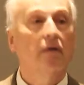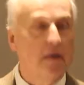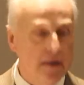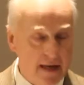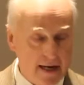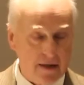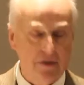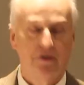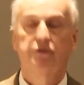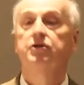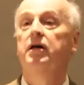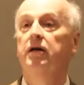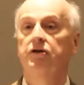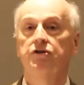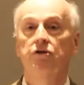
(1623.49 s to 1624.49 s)
connects
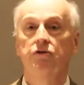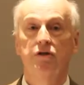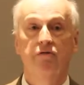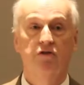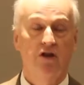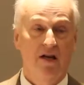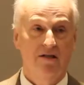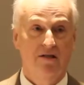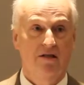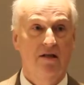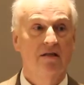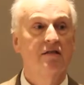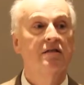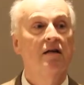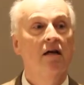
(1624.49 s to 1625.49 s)
to issues of
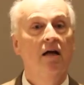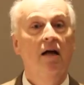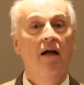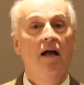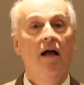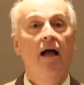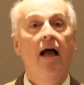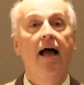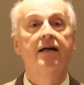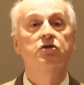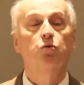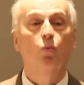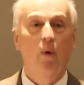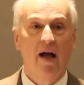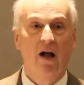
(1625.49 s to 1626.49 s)
justice
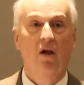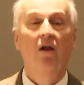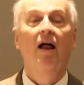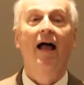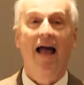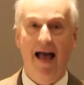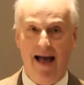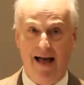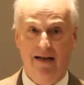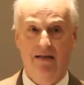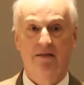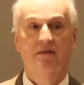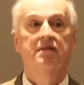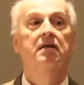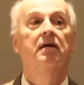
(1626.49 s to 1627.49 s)
as well
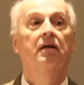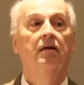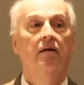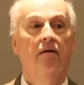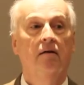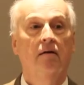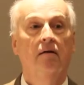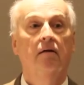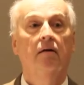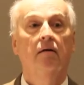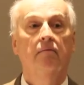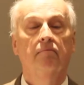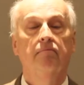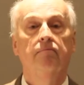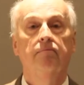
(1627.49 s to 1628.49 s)
as
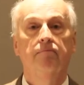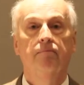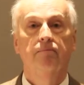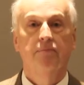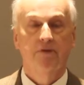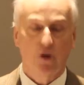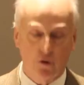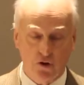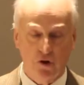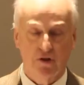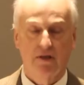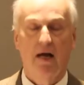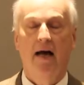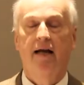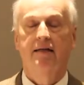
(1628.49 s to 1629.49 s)
social
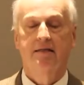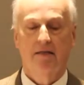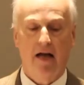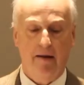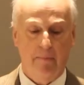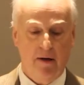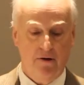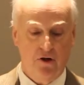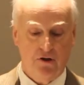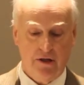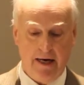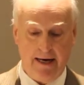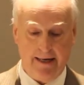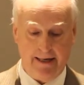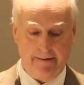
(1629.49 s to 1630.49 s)
science type
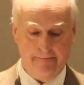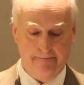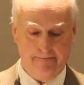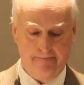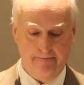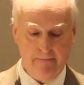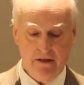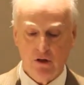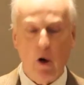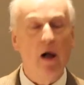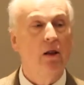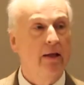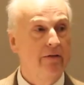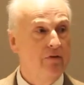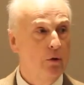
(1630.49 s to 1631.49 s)
understanding. So
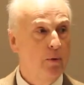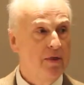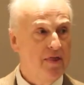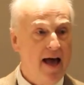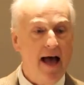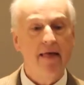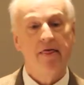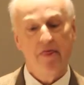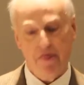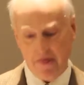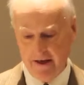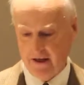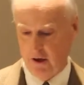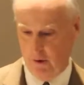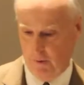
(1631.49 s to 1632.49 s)
I'll leave you with that.
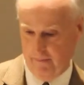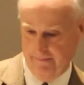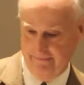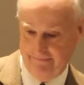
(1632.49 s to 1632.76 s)
Thank you.